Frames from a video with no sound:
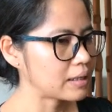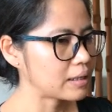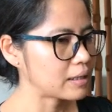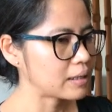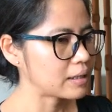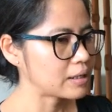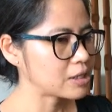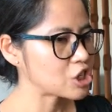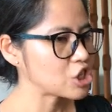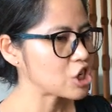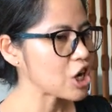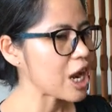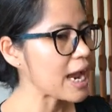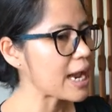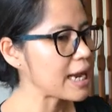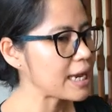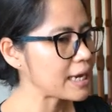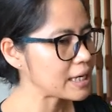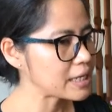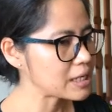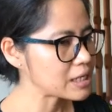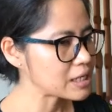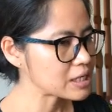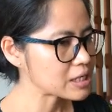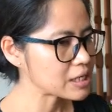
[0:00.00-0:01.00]
the
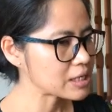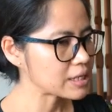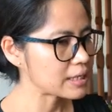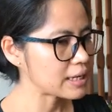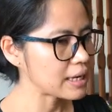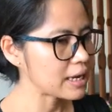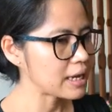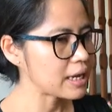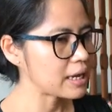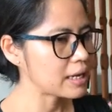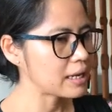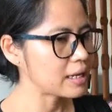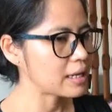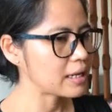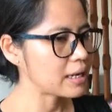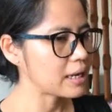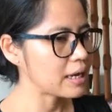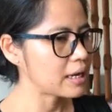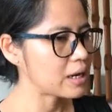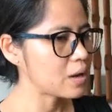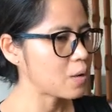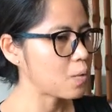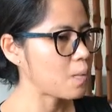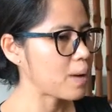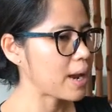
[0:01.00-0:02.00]
change in
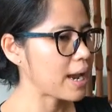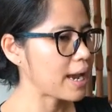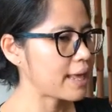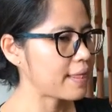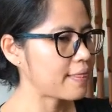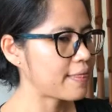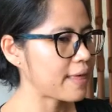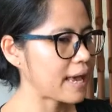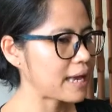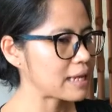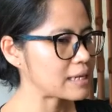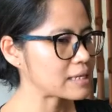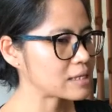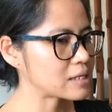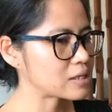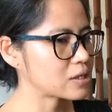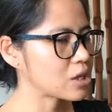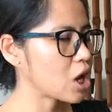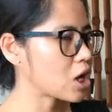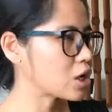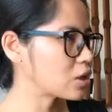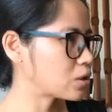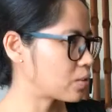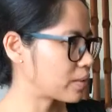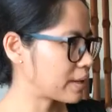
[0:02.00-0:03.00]
in a way that's
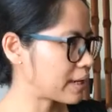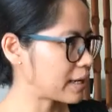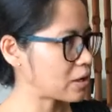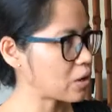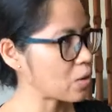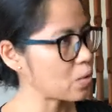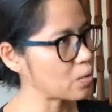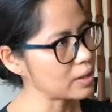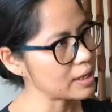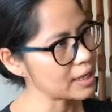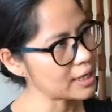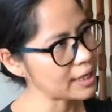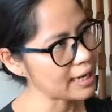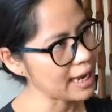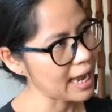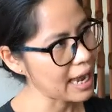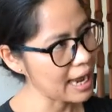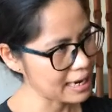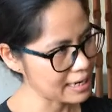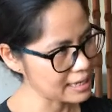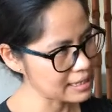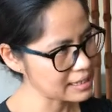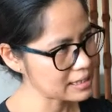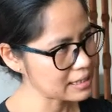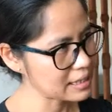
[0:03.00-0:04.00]
not look at only
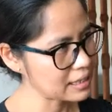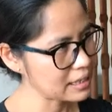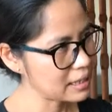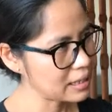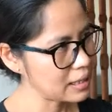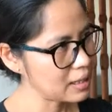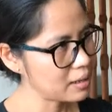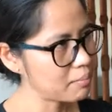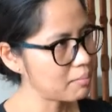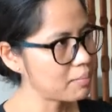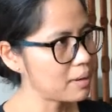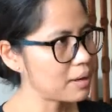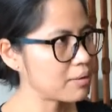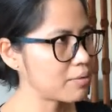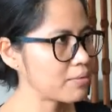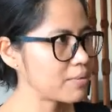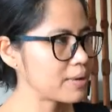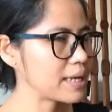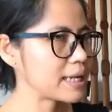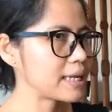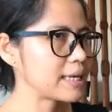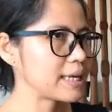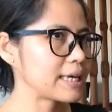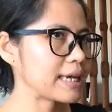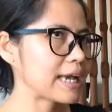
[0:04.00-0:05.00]
case but
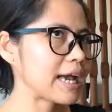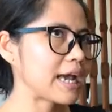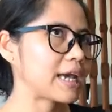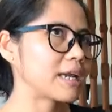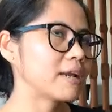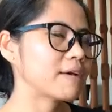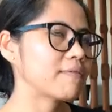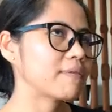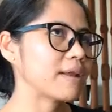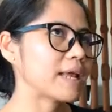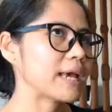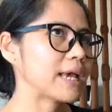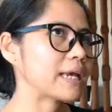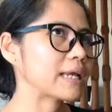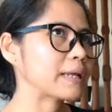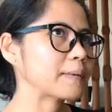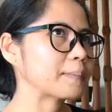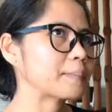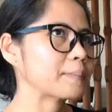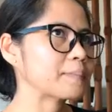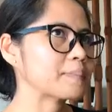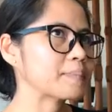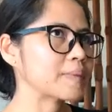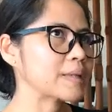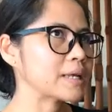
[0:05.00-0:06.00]
really kind of like
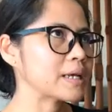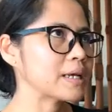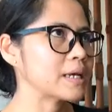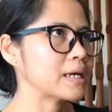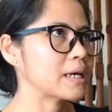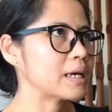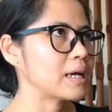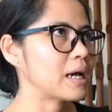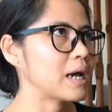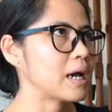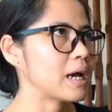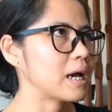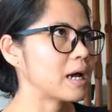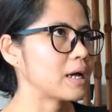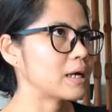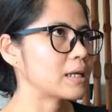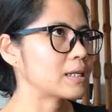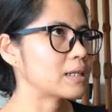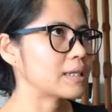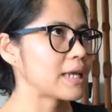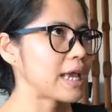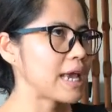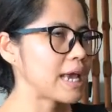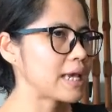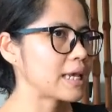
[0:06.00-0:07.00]
uh,
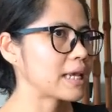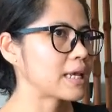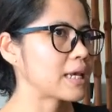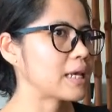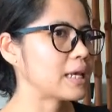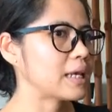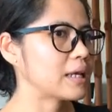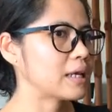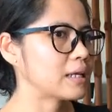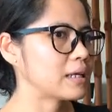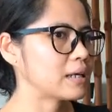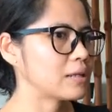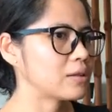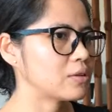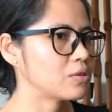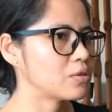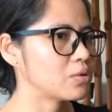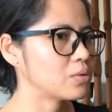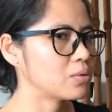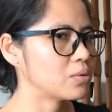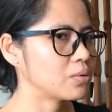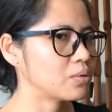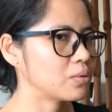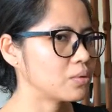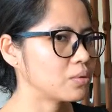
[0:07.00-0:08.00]
taking
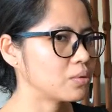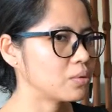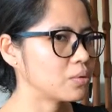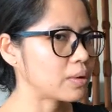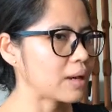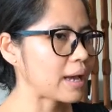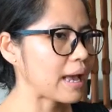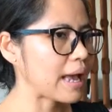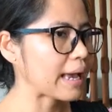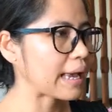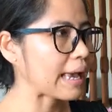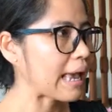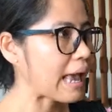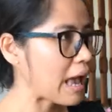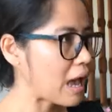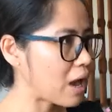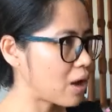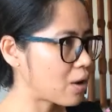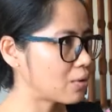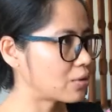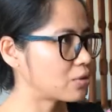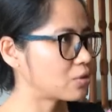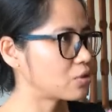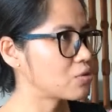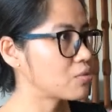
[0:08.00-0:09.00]
to
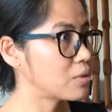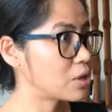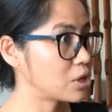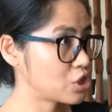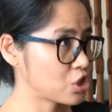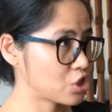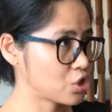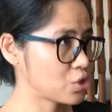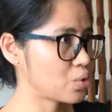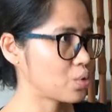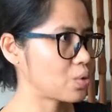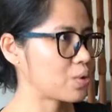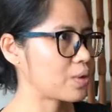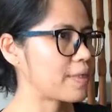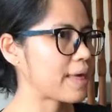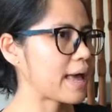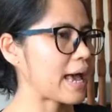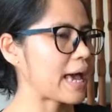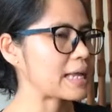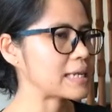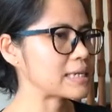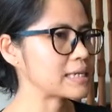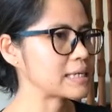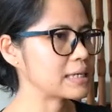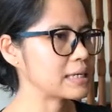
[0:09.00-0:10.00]
account to ensure
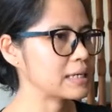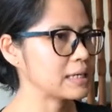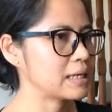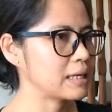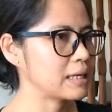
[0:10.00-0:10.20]
that